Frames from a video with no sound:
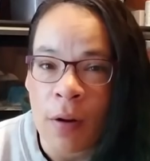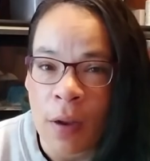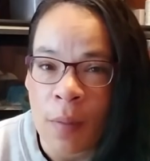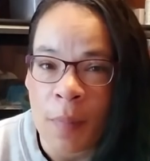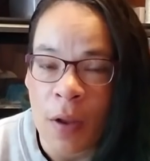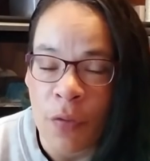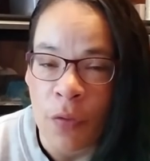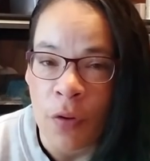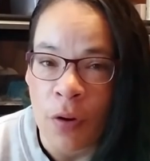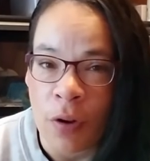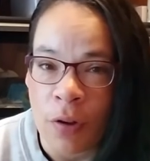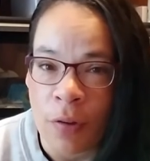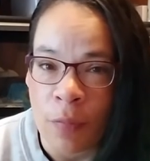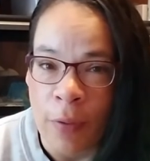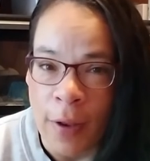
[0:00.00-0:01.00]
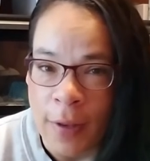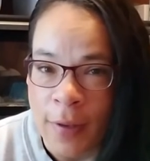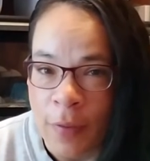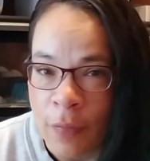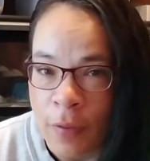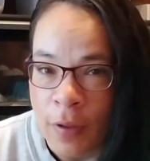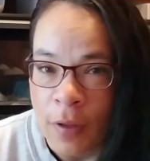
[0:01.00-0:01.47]
on my phone is
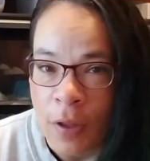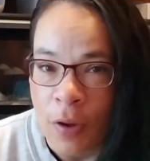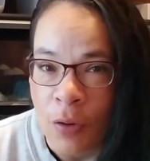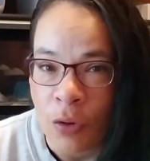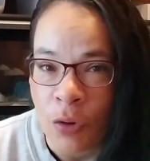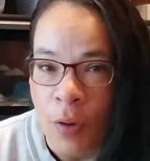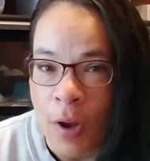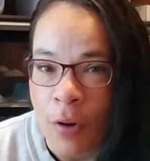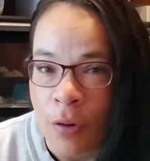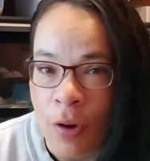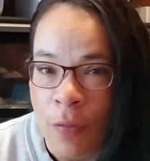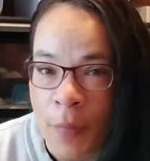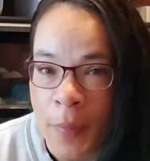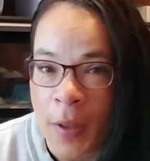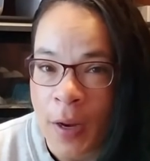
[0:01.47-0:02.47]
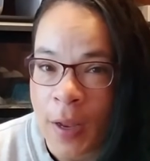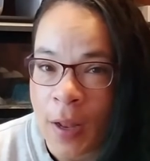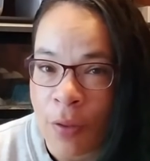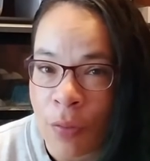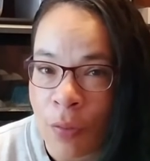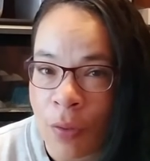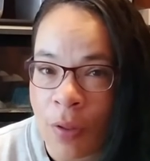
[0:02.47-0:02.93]
relatively low, so I don't know if I'm going to
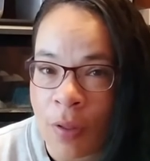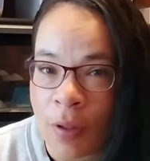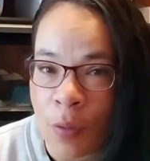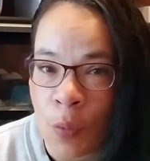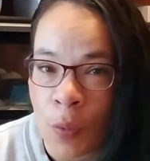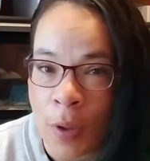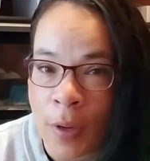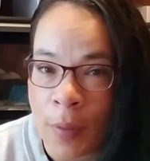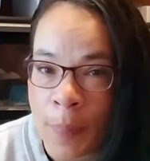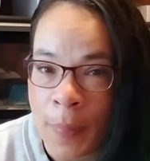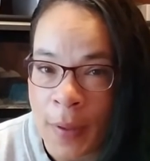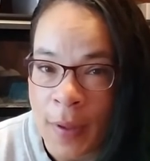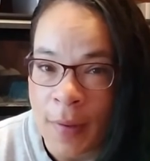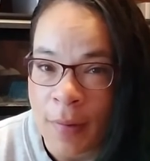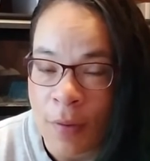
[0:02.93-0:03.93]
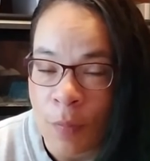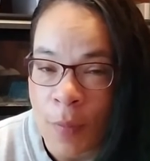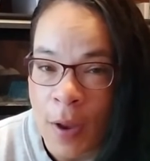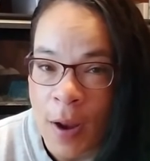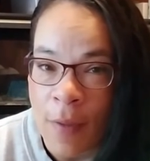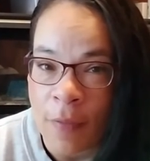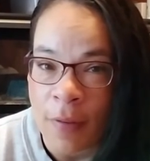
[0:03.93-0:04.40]
get through this in one piece. You
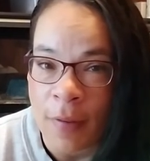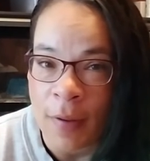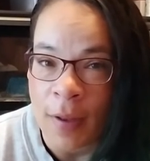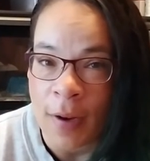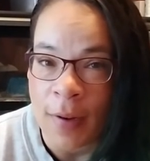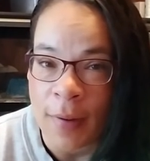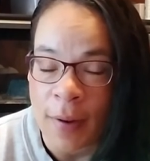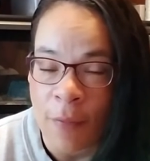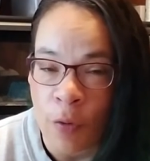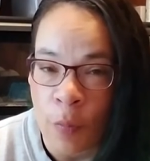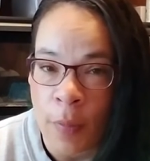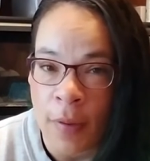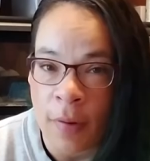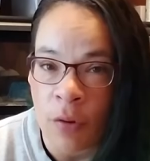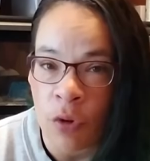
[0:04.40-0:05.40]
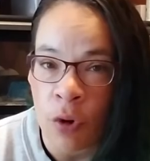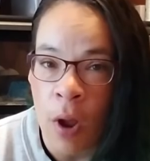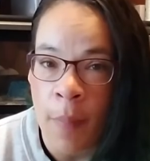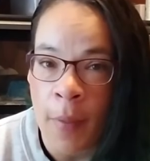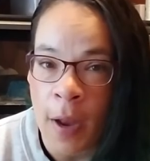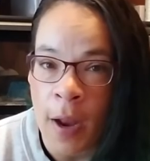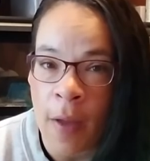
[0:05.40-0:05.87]
might have to see it in several pieces, or
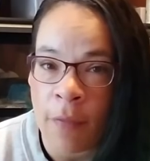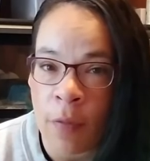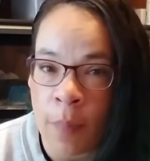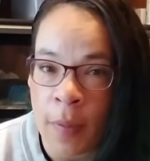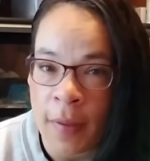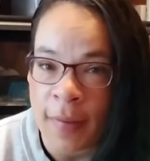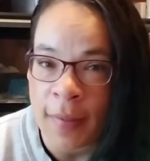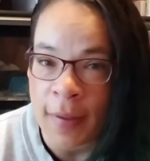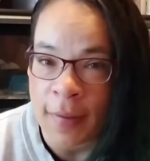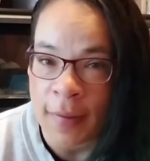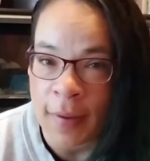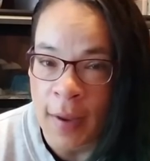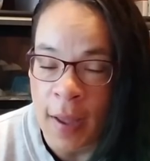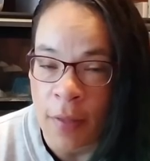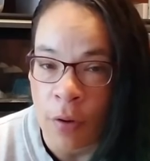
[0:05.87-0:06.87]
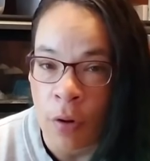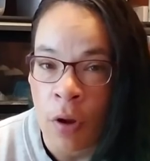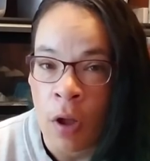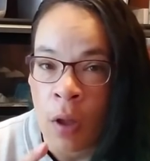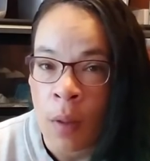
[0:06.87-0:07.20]
I might have to piece things together.